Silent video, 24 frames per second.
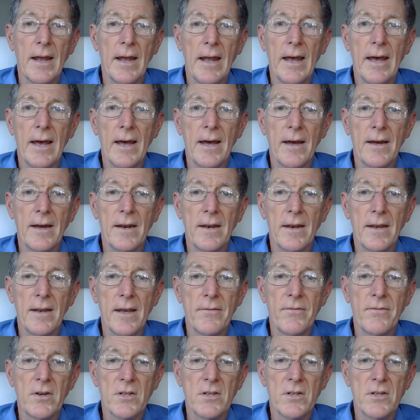And
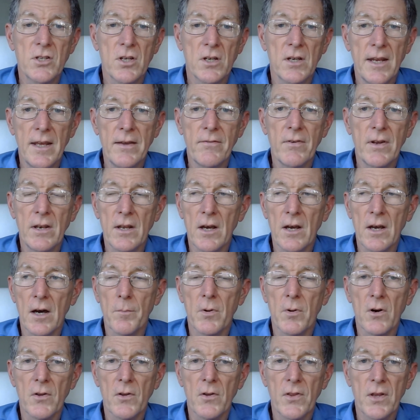if it's an even number,